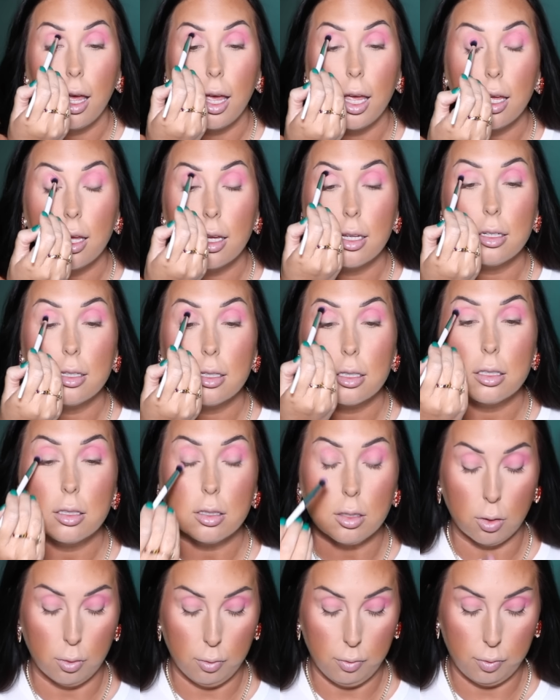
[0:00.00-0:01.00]
And
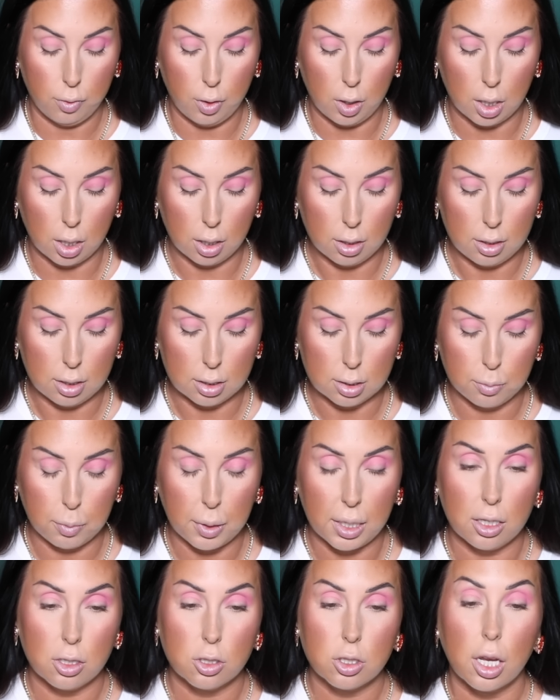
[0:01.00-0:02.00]
so far this
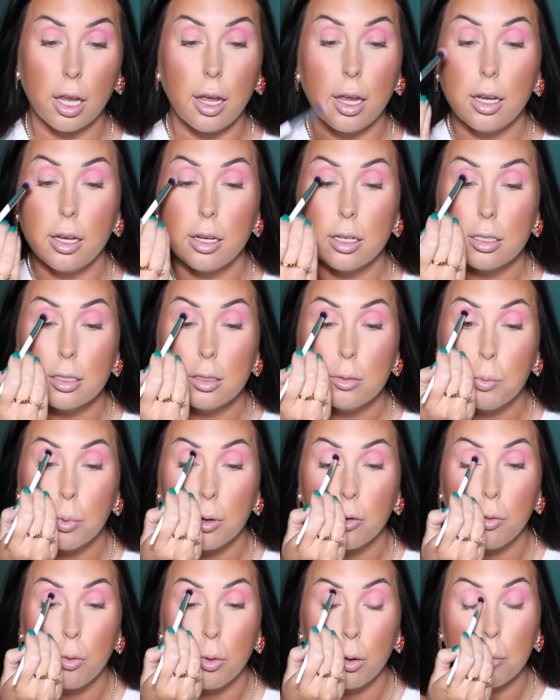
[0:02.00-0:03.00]
pink shade is
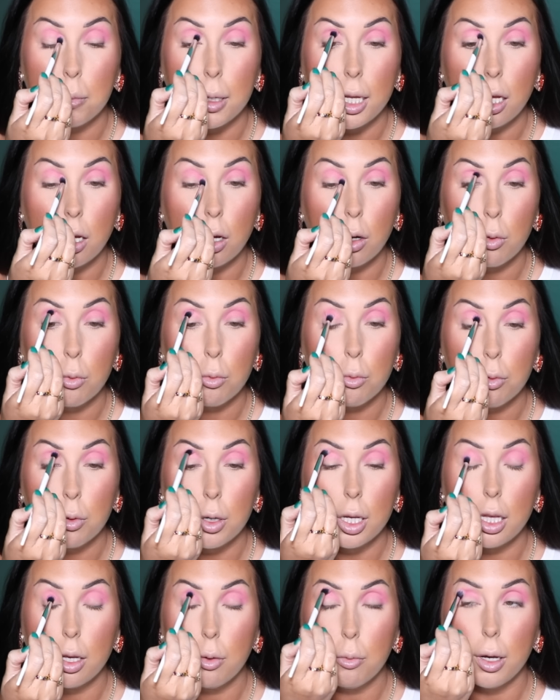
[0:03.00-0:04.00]
performing
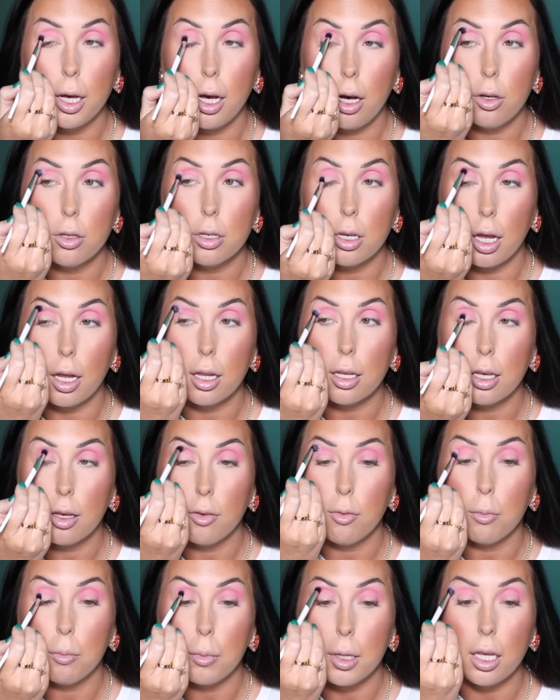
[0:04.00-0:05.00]
really well, not
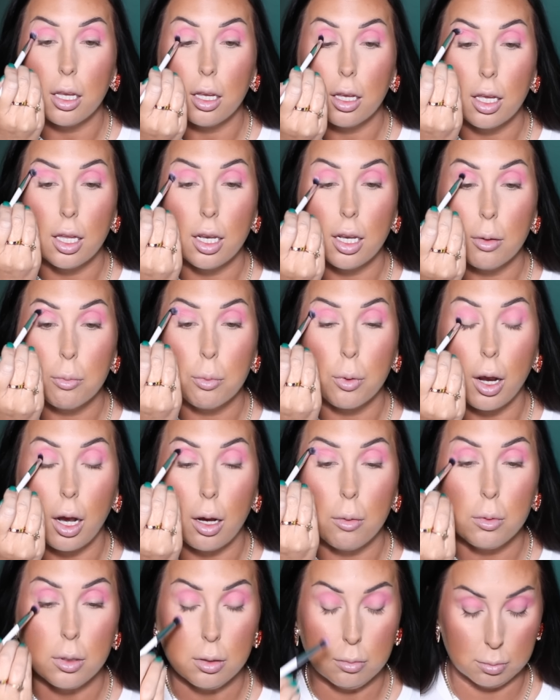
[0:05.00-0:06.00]
giving me any
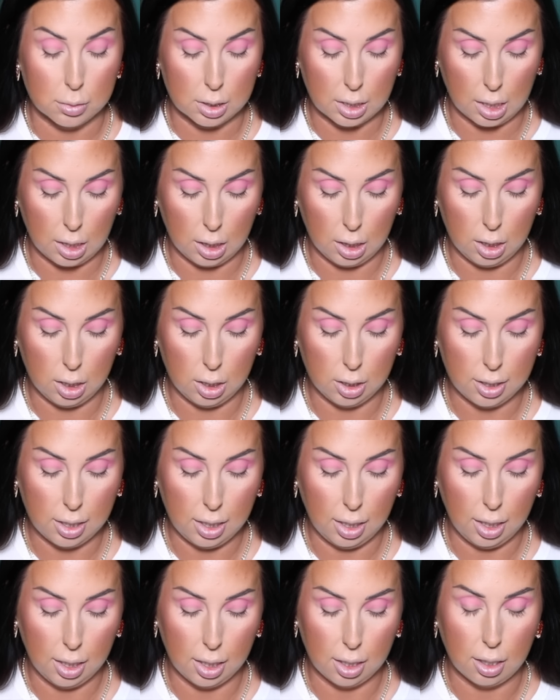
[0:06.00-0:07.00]
problems,
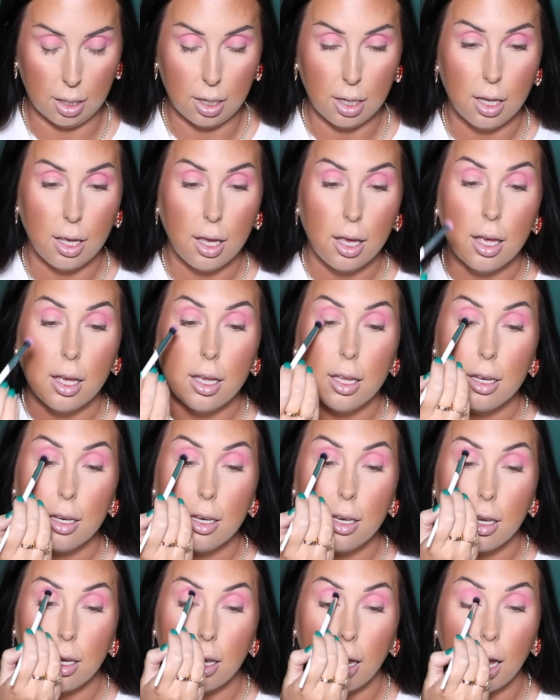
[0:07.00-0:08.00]
looking
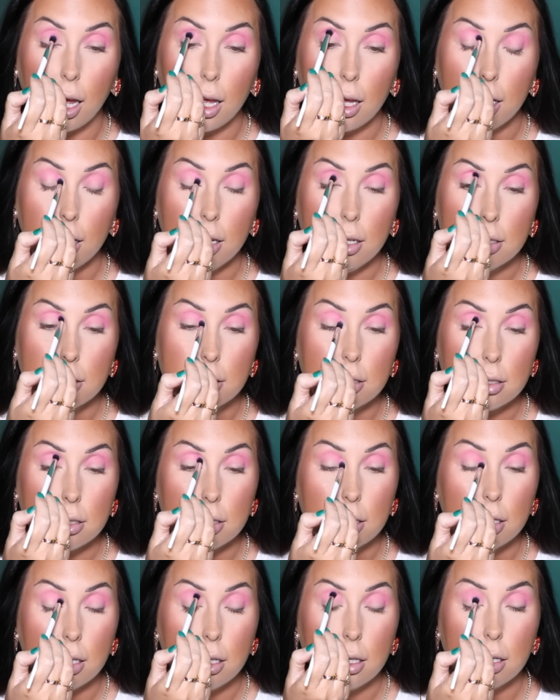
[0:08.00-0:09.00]

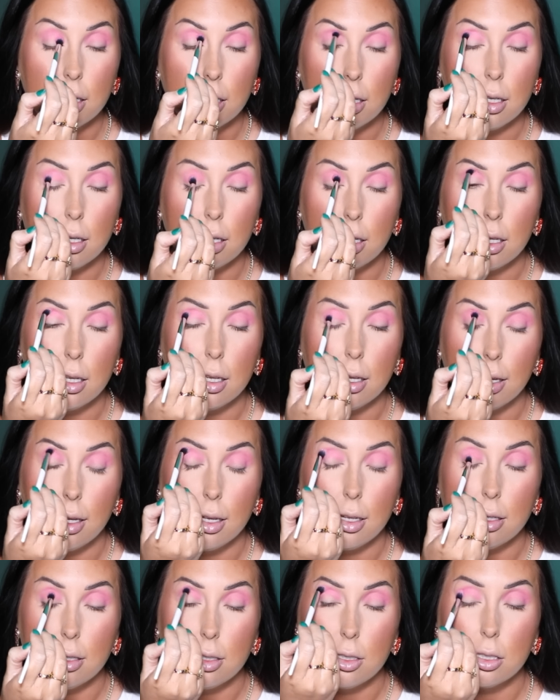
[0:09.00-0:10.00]
nice.
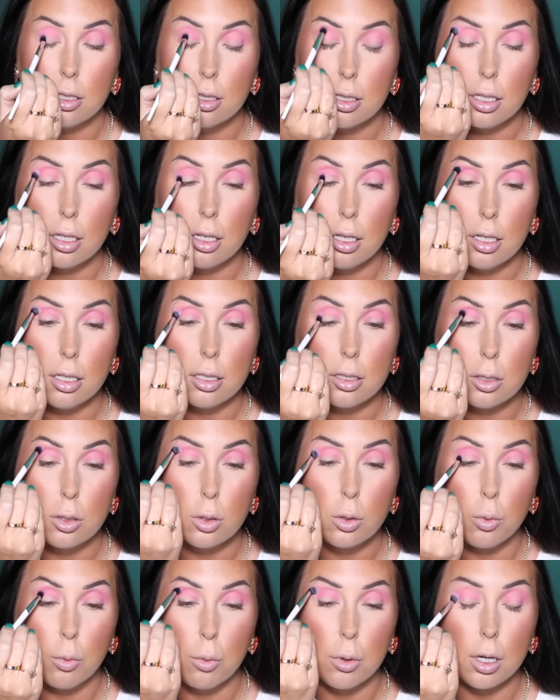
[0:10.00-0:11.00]
Just gonna
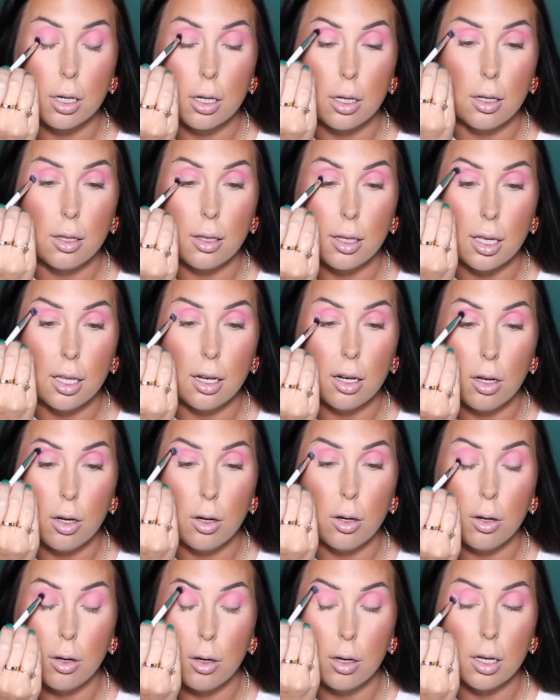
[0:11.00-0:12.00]
swirl it
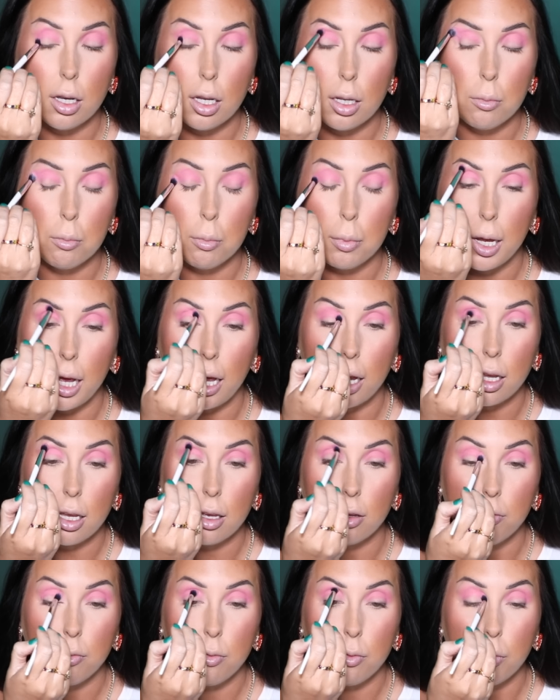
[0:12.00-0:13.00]
on
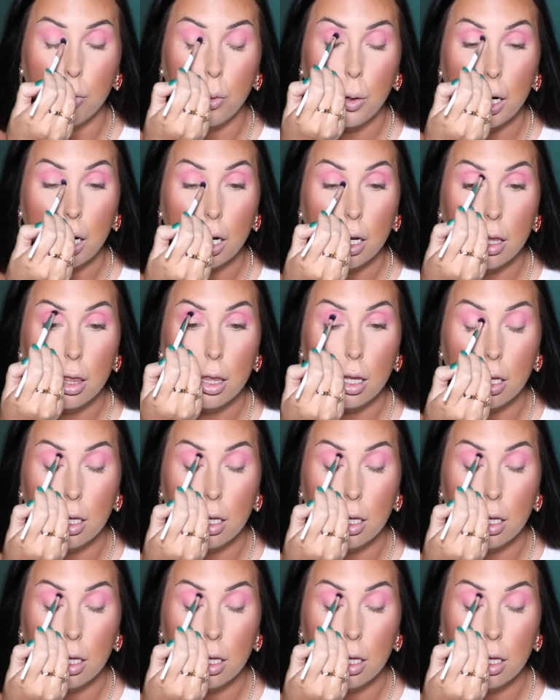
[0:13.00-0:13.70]
back and forth.